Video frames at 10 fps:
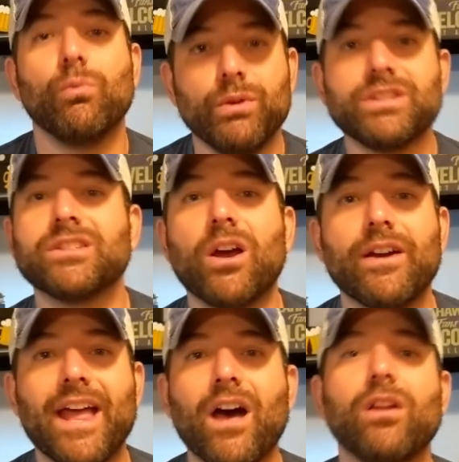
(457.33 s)
We
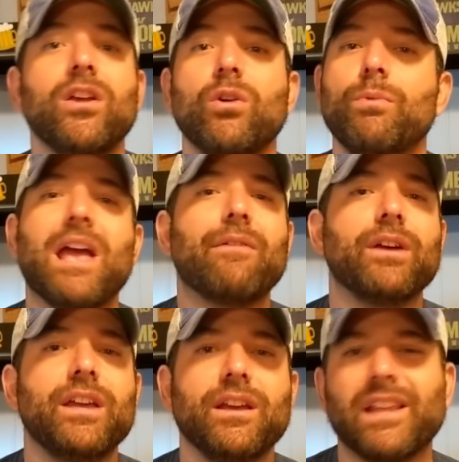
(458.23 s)
start out, we have
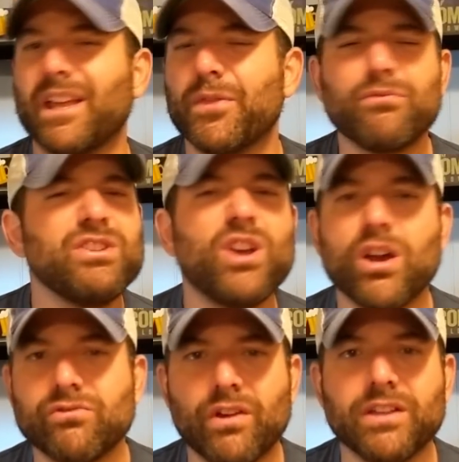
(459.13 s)
like a
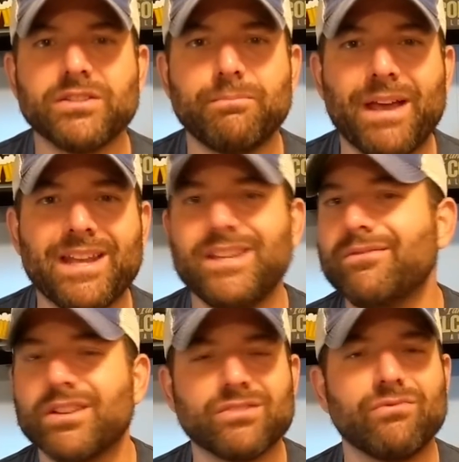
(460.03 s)
3-yard run to Penny,
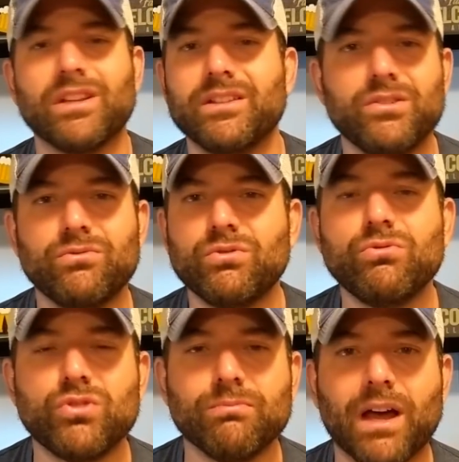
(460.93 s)
doesn't really do
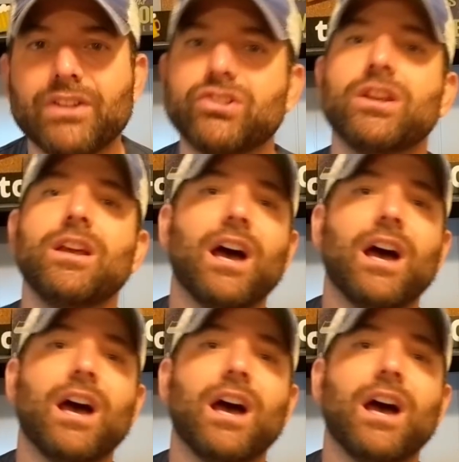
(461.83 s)
too much.